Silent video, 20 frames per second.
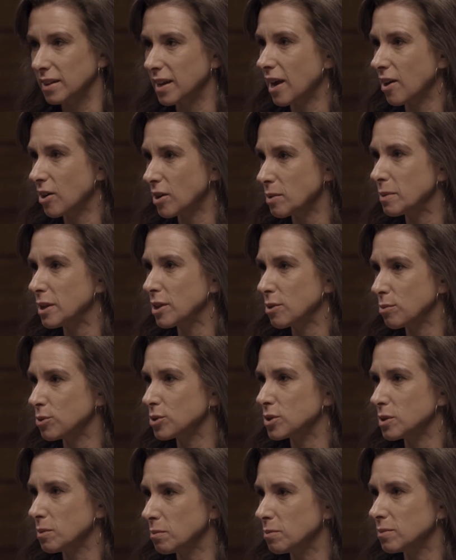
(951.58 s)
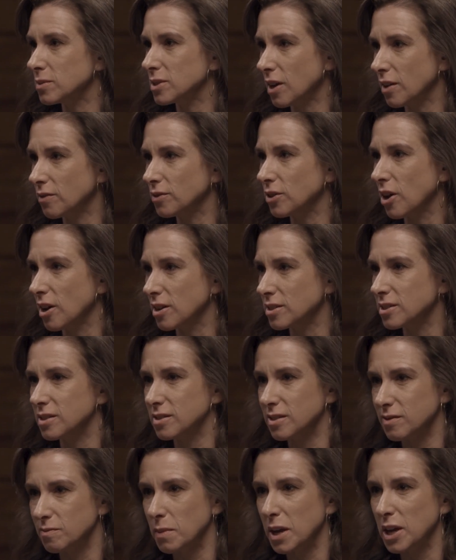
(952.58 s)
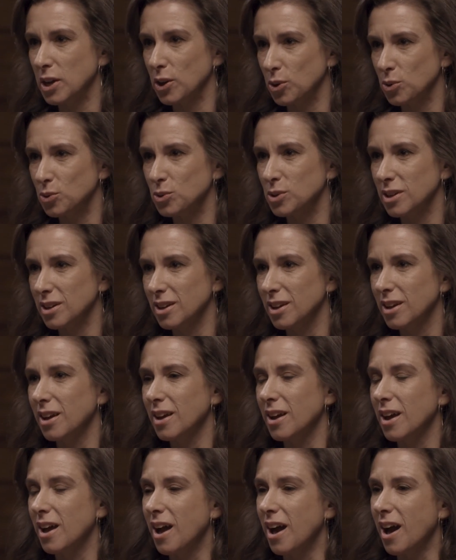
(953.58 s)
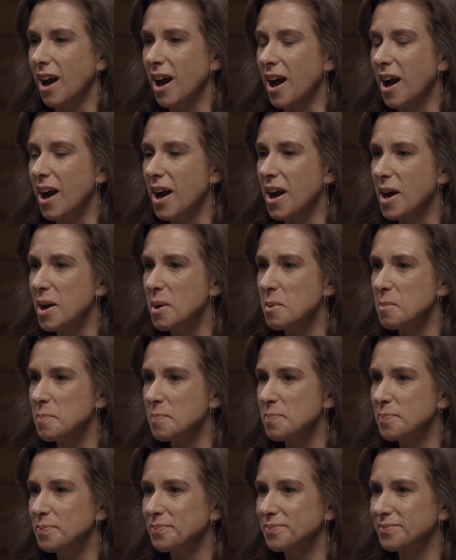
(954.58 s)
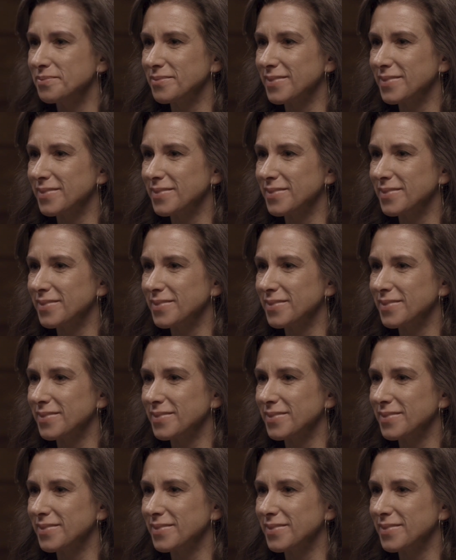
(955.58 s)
carry me through some tough losses of my own. I